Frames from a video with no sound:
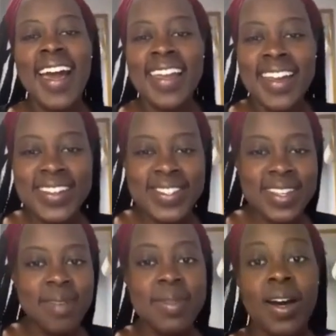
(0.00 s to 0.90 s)
I
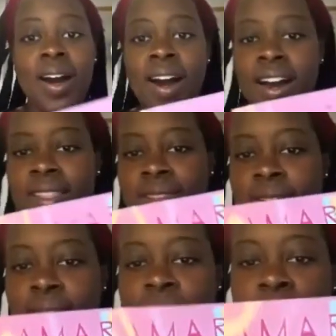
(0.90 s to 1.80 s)
actually am the
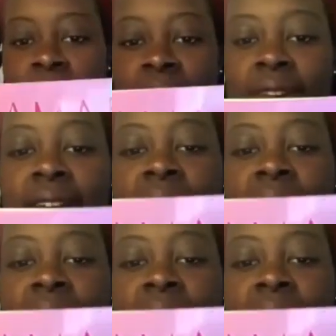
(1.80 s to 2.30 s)
author of Amari